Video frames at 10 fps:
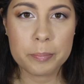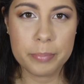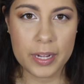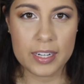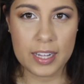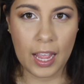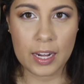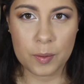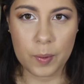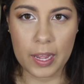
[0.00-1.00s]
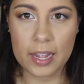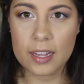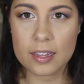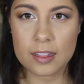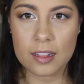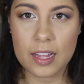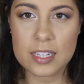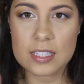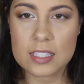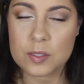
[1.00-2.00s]
But anyway,
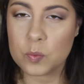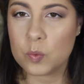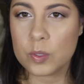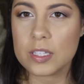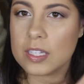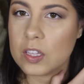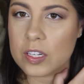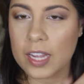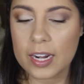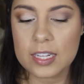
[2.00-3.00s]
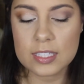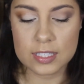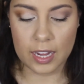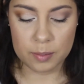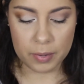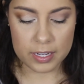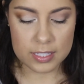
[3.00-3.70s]
let's really look at it side by